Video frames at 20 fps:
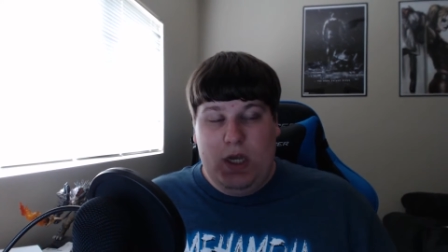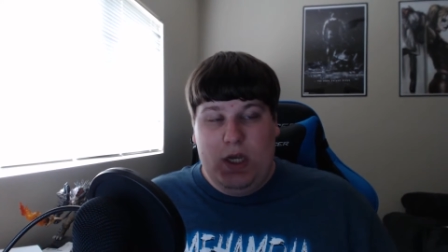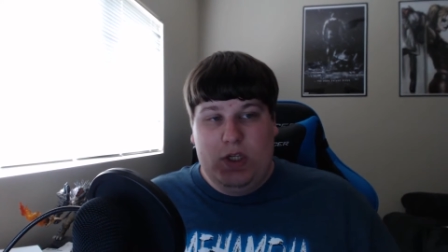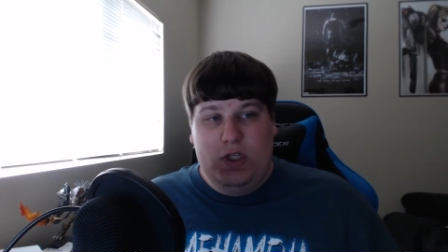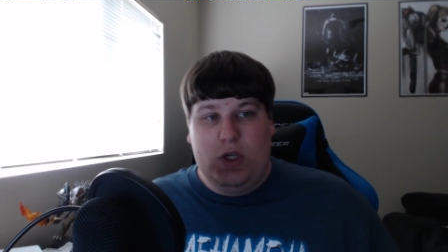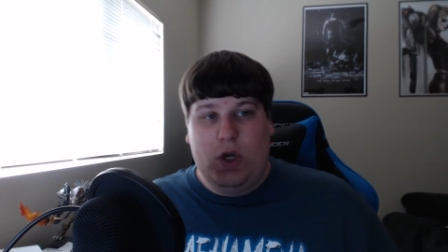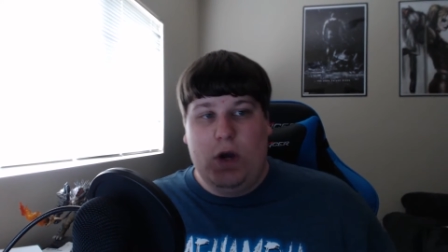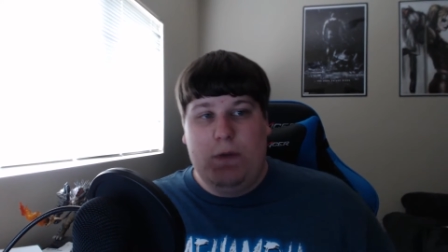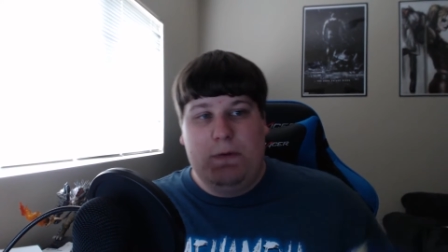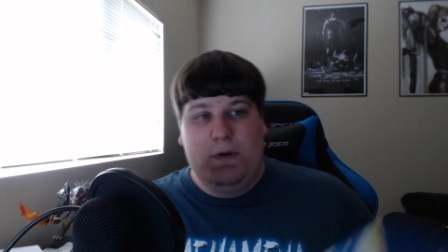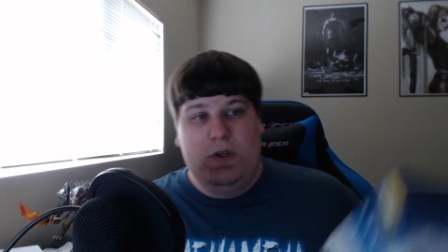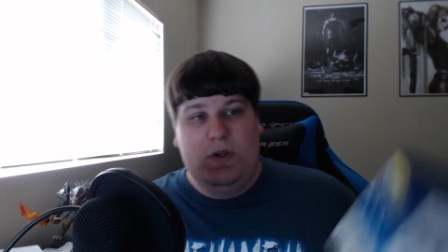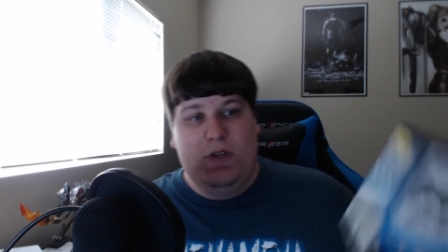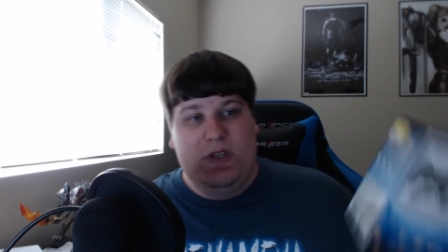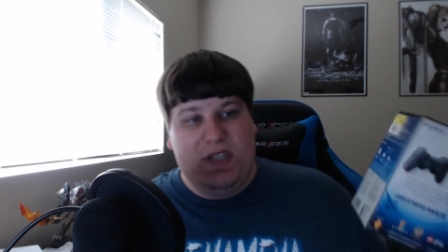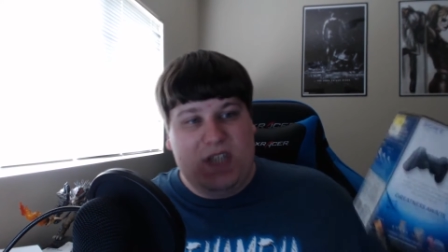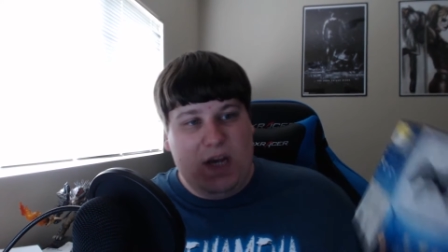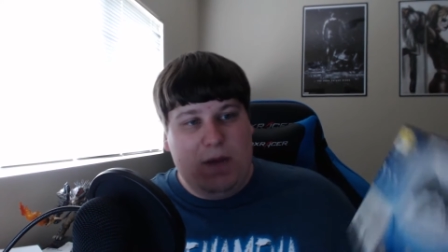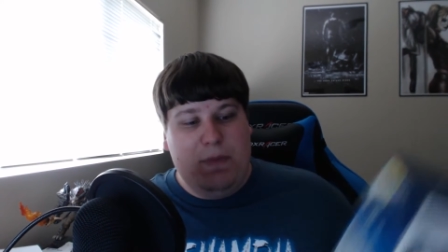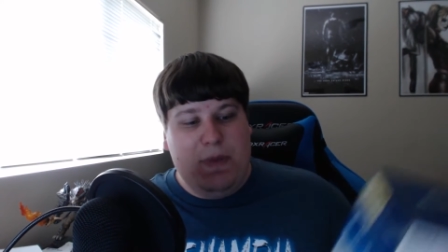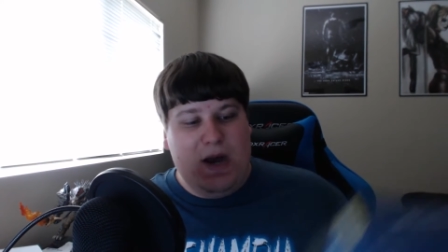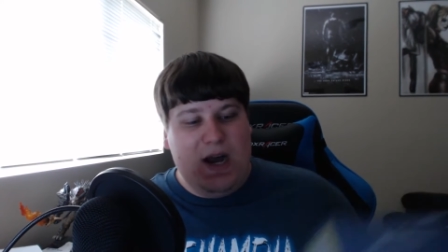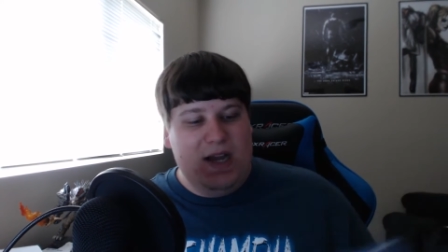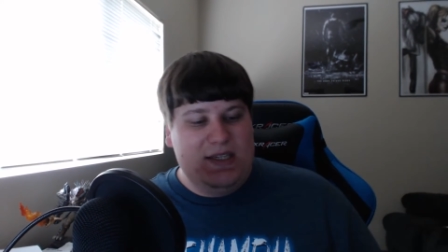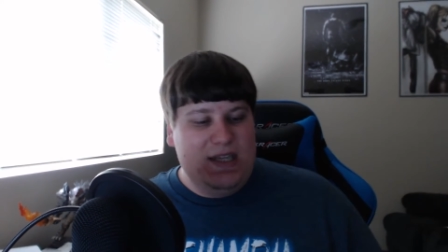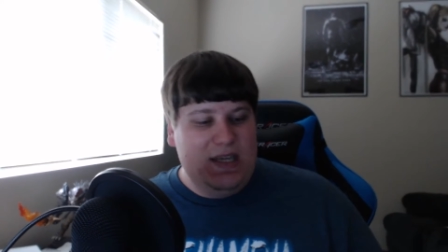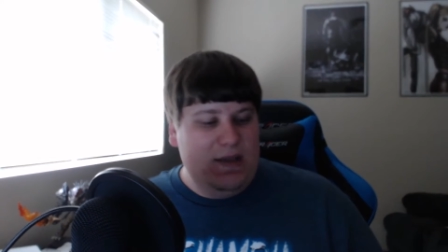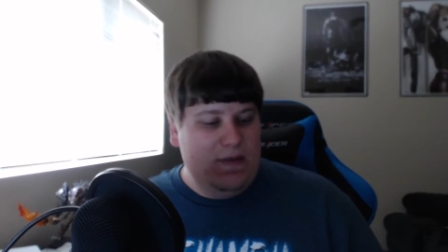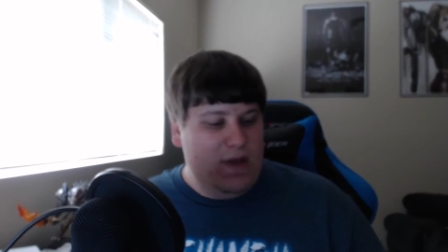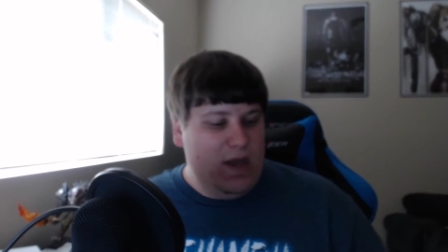So I'm going to do this
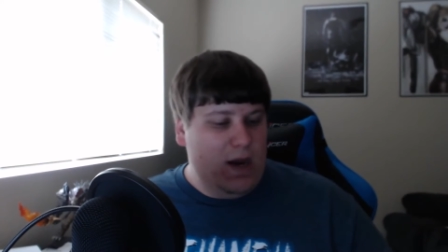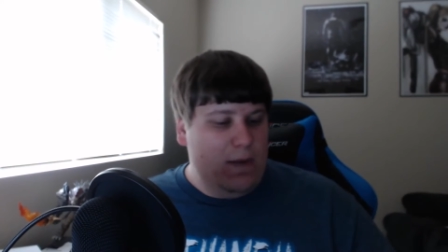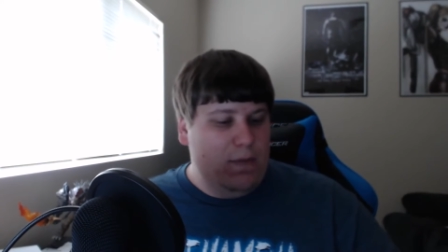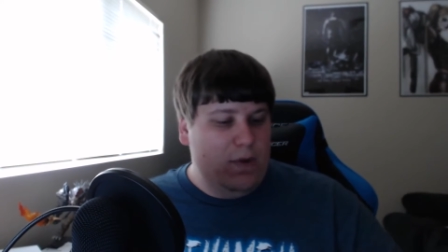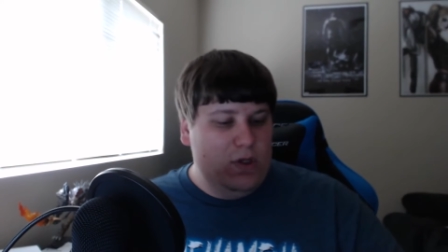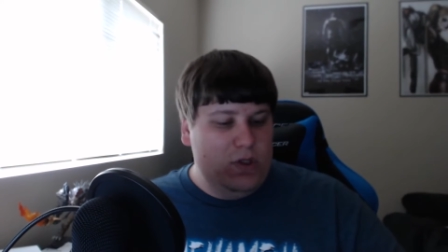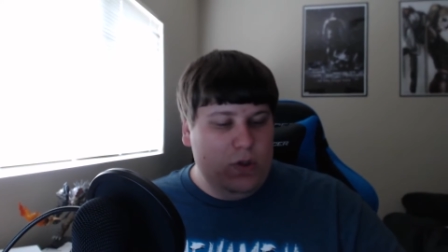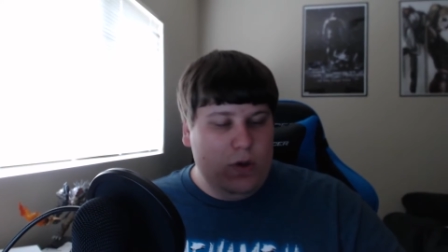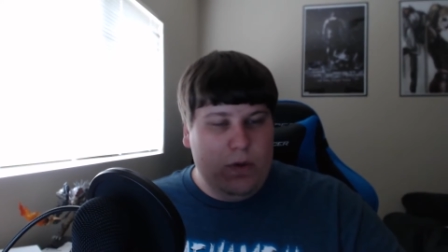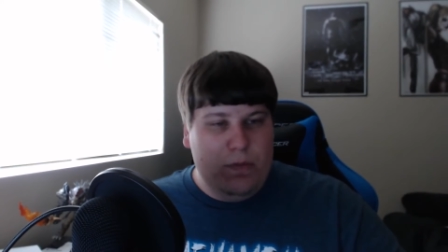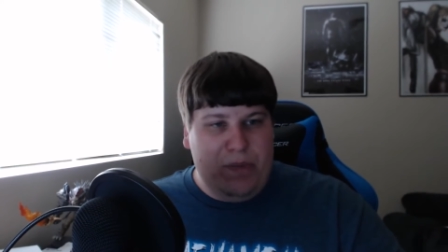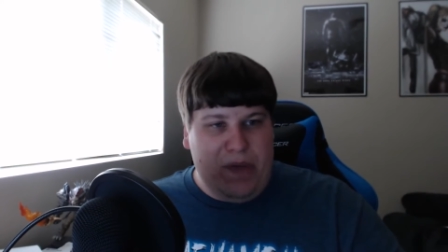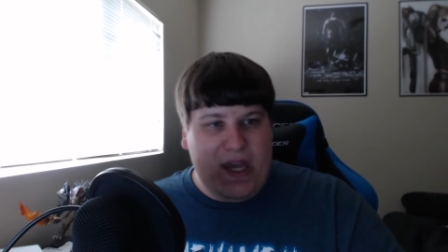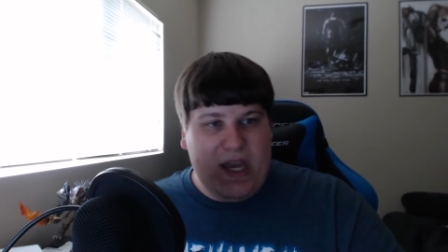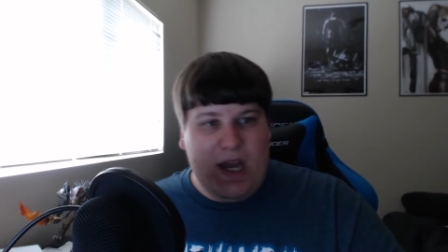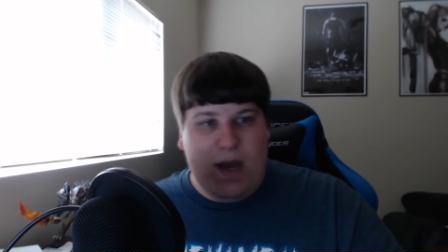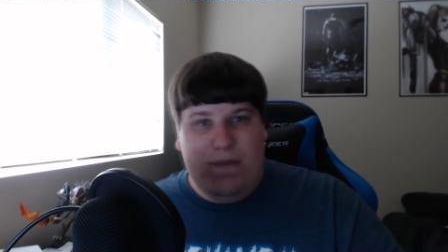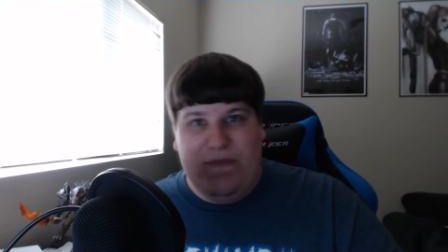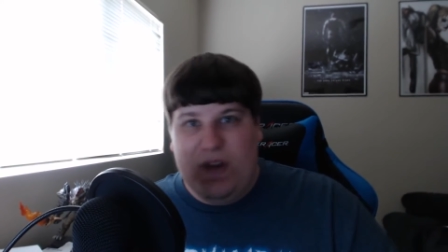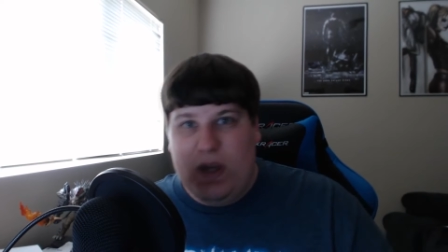unboxing and then I'm going to do a pickup